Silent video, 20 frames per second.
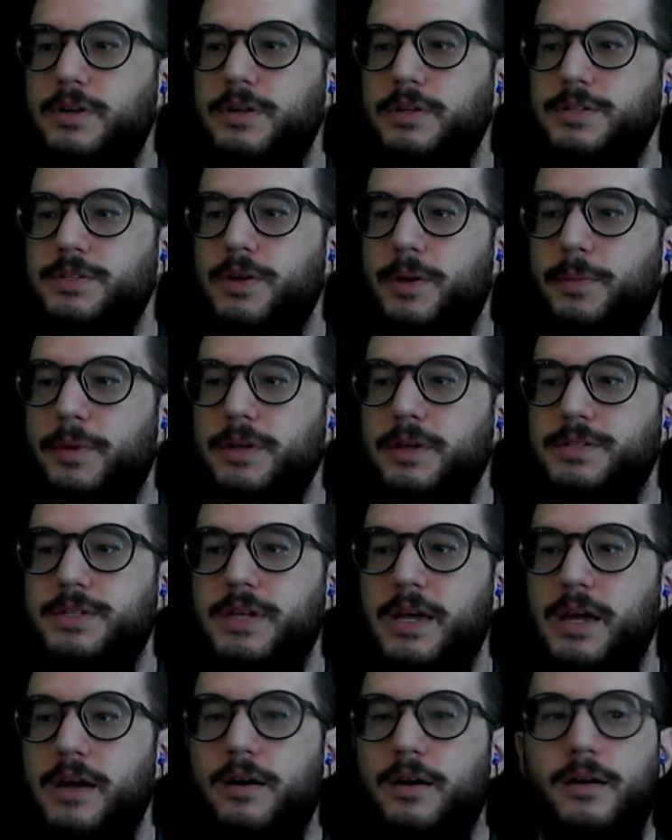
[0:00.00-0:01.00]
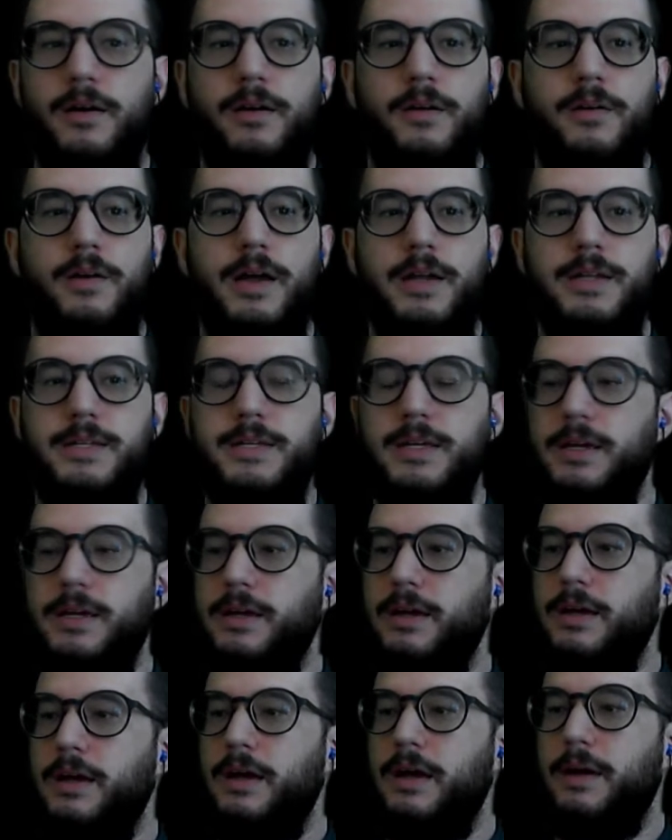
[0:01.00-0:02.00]
And so I'm going to say, all right,
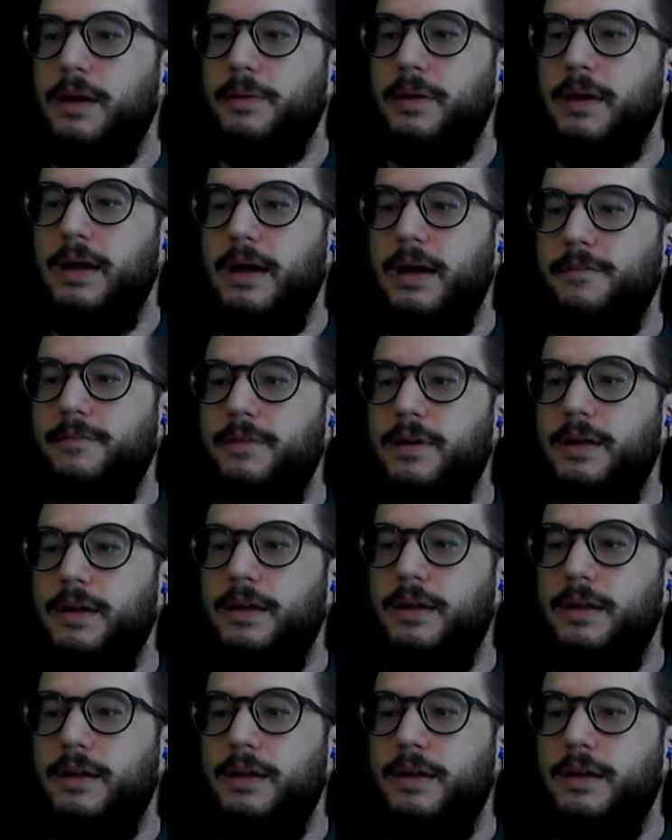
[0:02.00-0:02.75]
I have